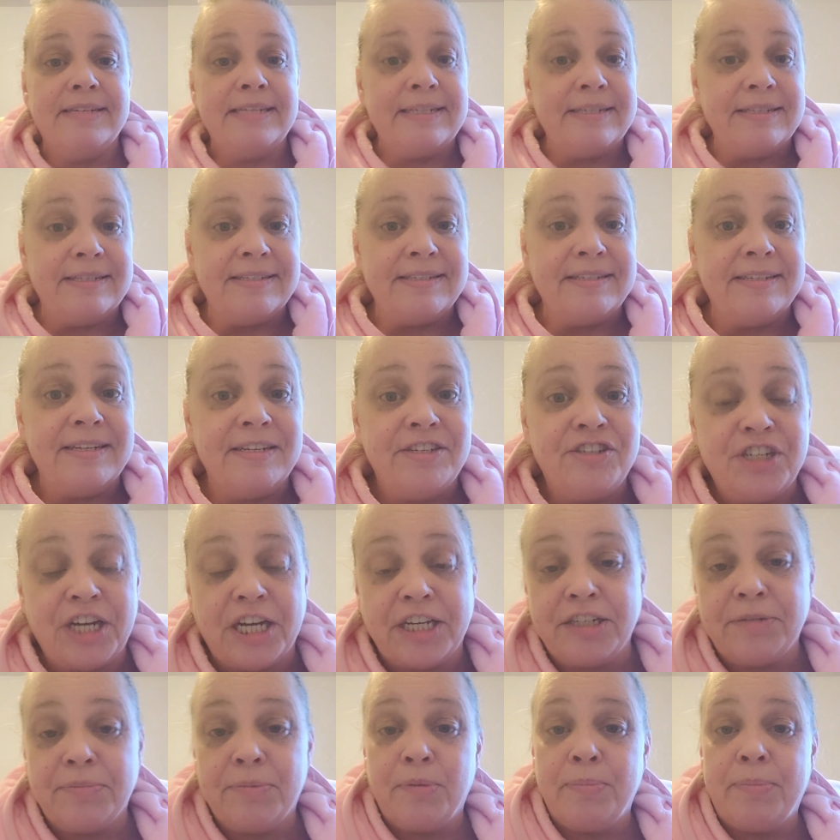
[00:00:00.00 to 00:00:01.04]
It is an
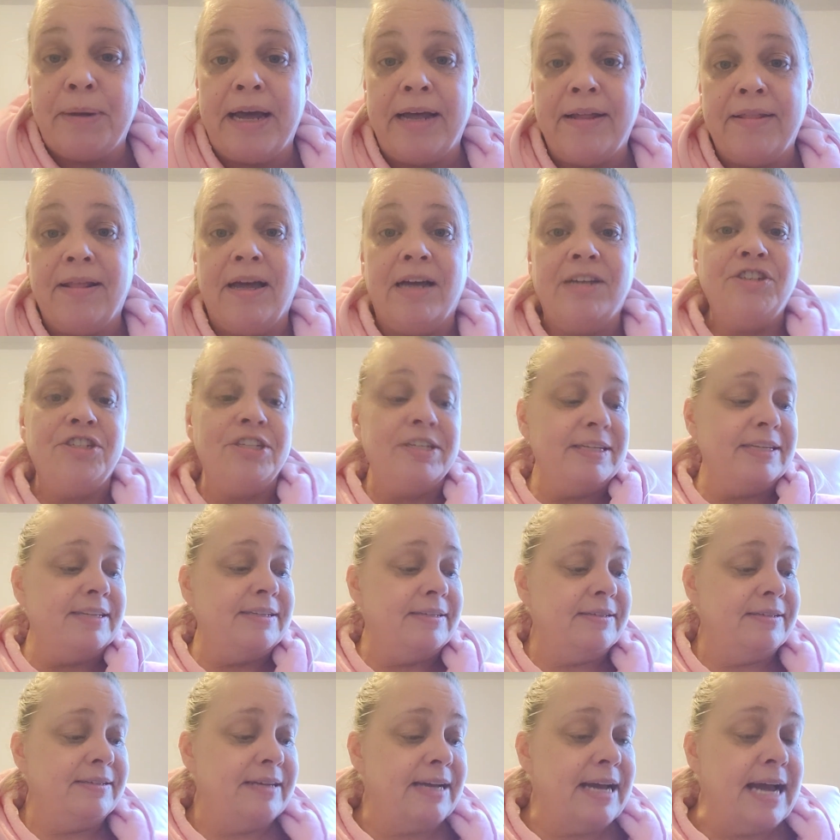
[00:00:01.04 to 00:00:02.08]
injectable
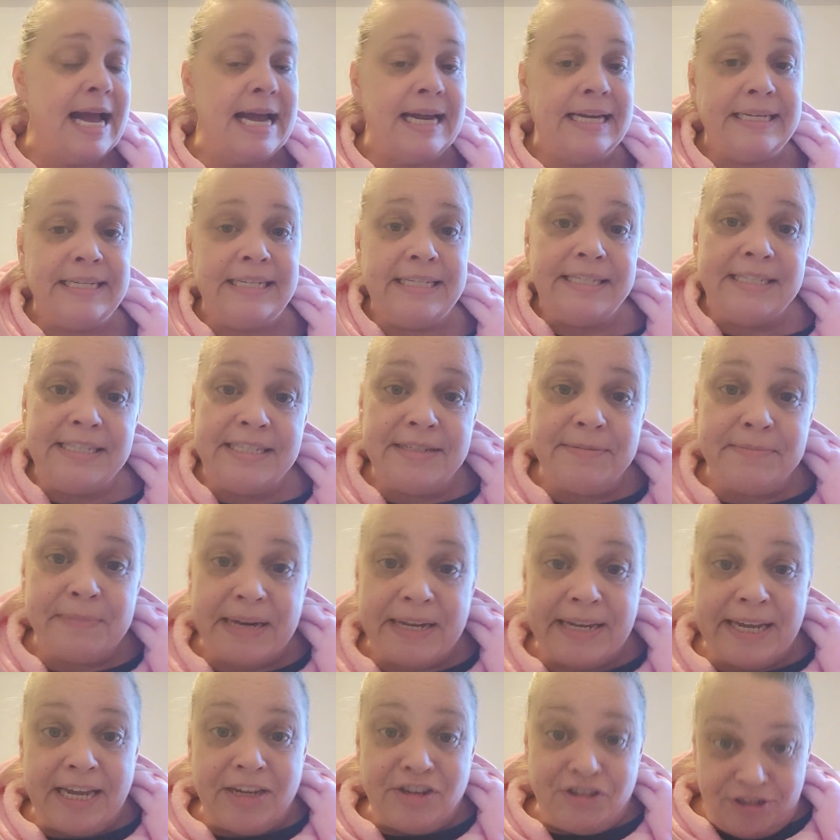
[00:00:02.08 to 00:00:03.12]
biologic. I need this
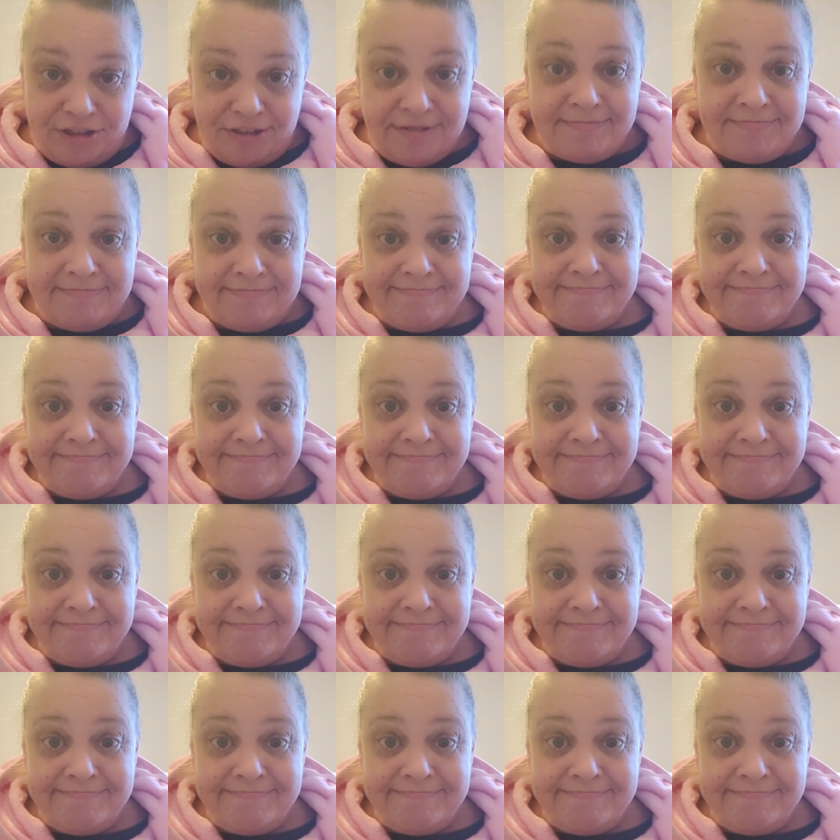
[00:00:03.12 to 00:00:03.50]
medication.